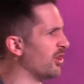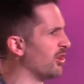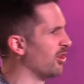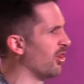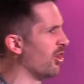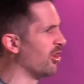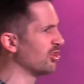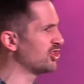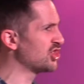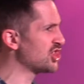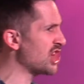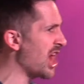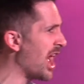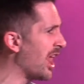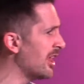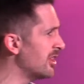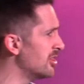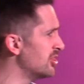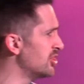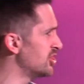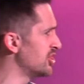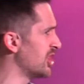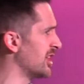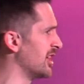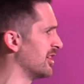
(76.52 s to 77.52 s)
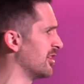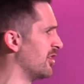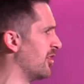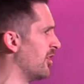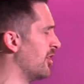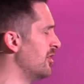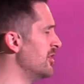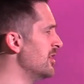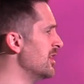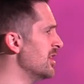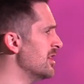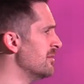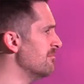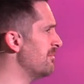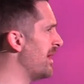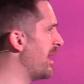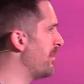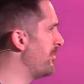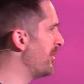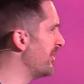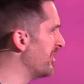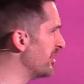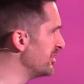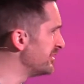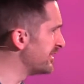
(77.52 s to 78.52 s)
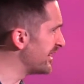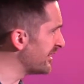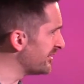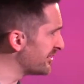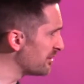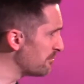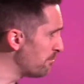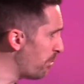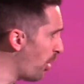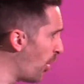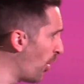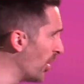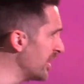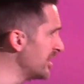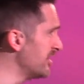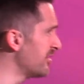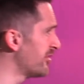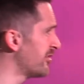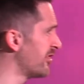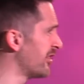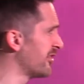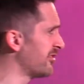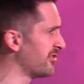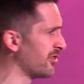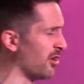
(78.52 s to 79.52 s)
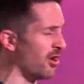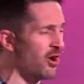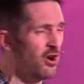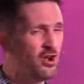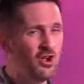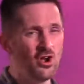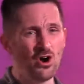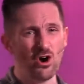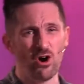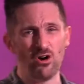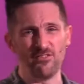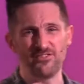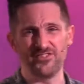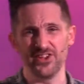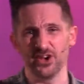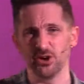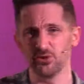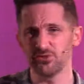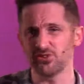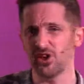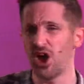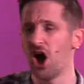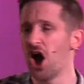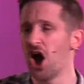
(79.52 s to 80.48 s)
or challenging, or maybe that disappoints us or feels